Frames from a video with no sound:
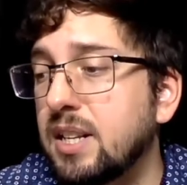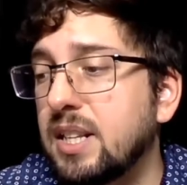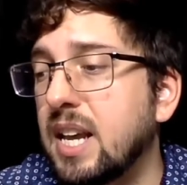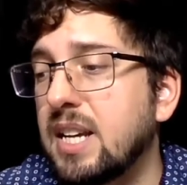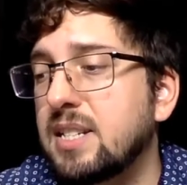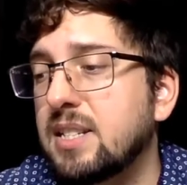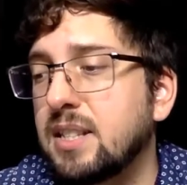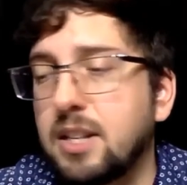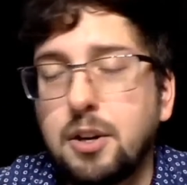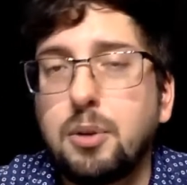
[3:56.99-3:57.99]
lasts
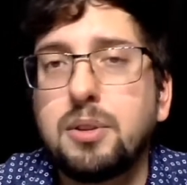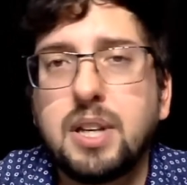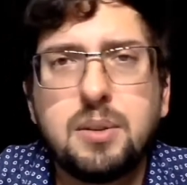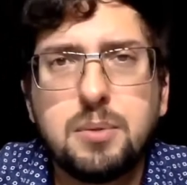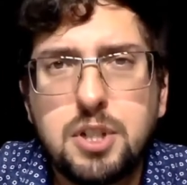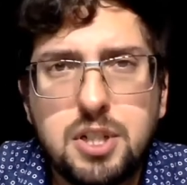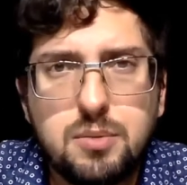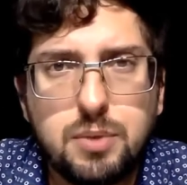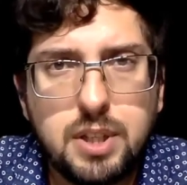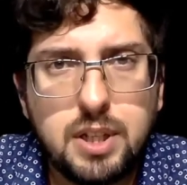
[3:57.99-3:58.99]
the whole day, which
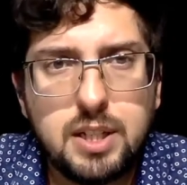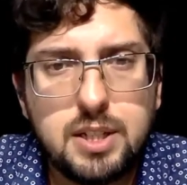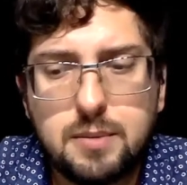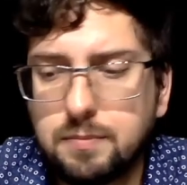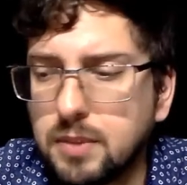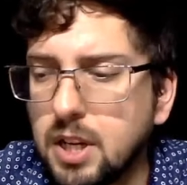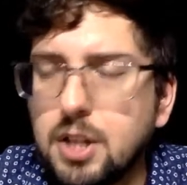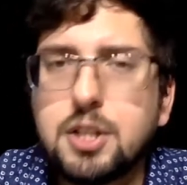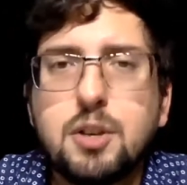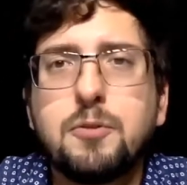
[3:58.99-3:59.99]
is really nice.
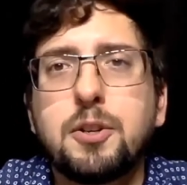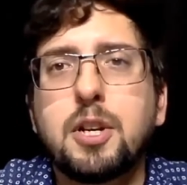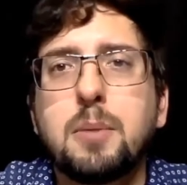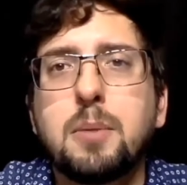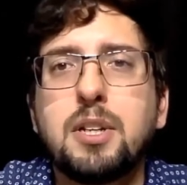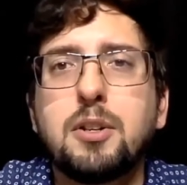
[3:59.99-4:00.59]
So for the complete